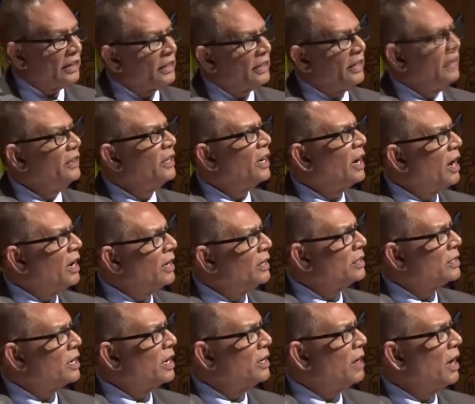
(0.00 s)

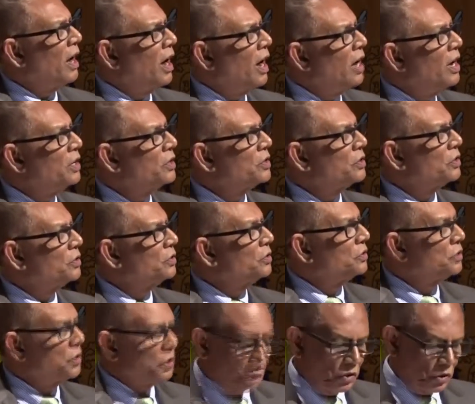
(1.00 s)
Kindergartens are
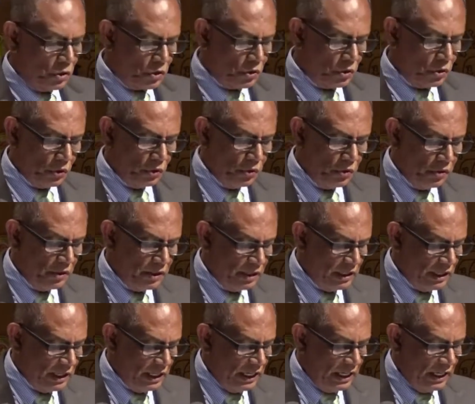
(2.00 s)
asked to do
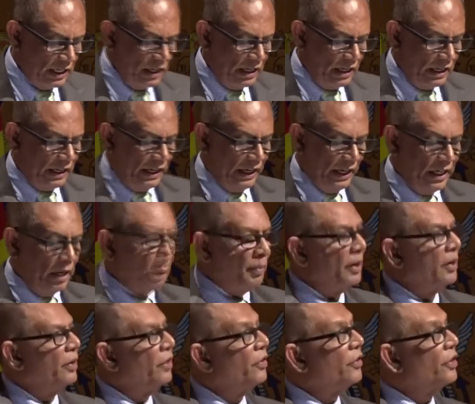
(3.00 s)

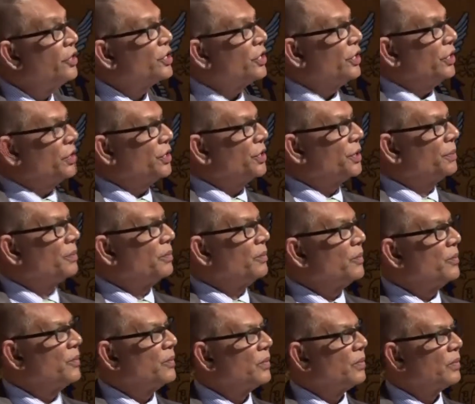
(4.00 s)
independent research.
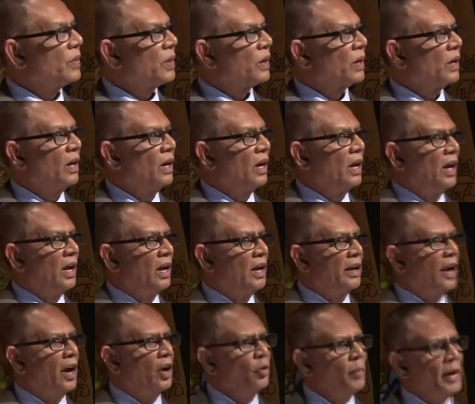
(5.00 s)

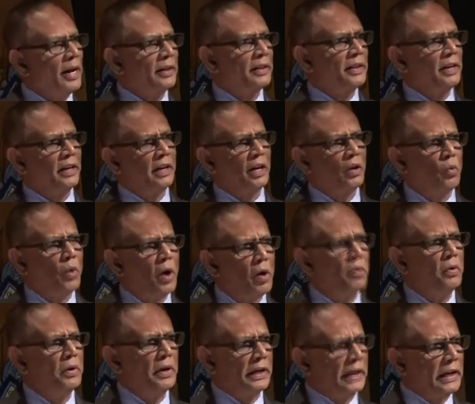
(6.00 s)
Now you might think,
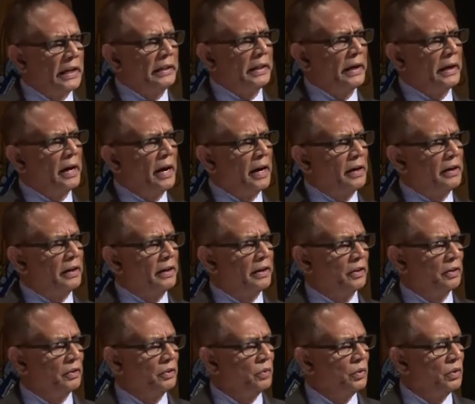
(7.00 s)
what would a
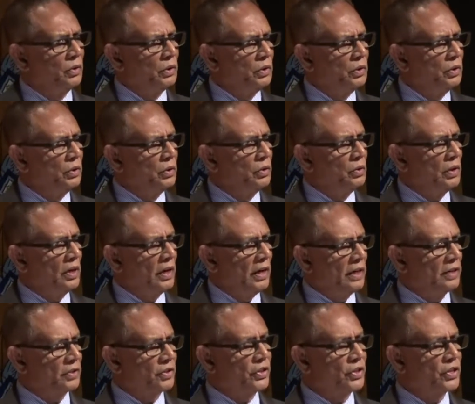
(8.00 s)
kindergartner would do
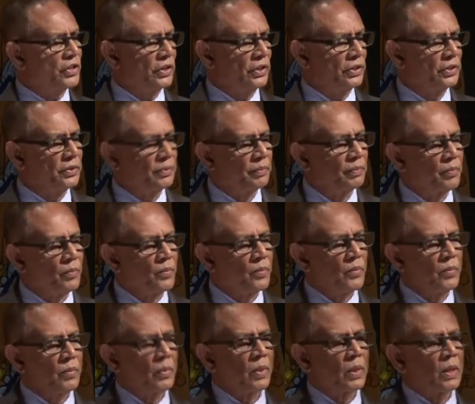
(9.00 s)
as research?
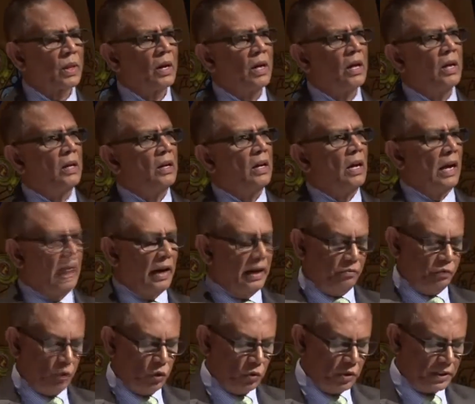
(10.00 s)
I
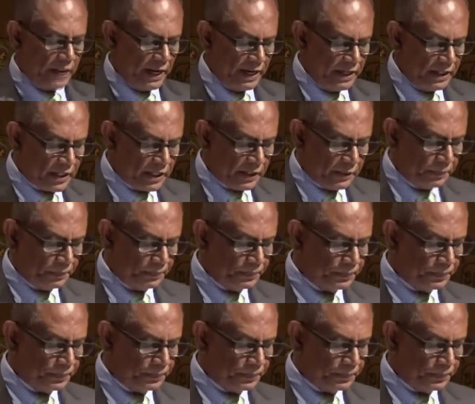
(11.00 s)
have two sons.